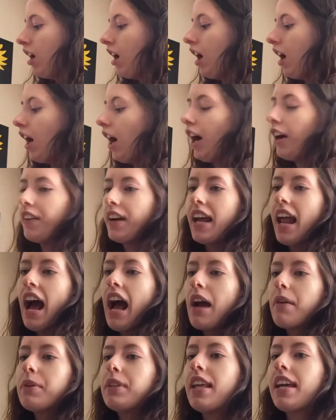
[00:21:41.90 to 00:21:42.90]
All right.
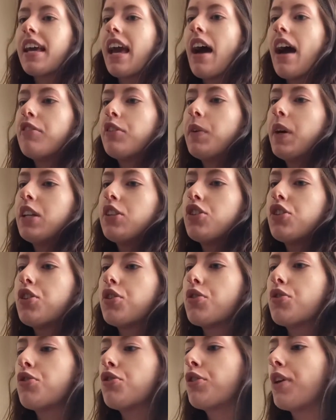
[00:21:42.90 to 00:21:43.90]
I would like everyone
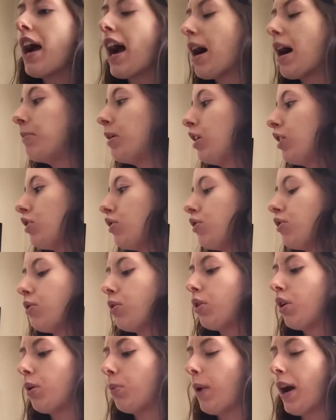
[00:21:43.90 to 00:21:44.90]
to grab
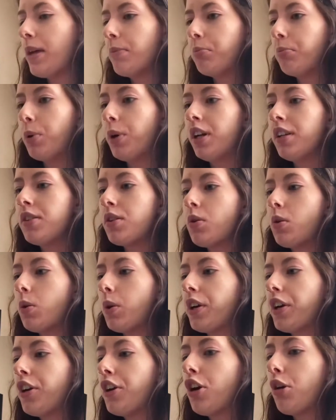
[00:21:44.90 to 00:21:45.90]
your whiteboards
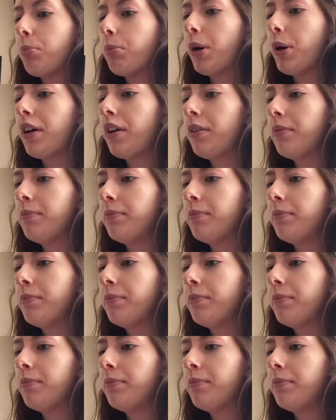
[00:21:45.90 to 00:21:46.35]
or your notebook.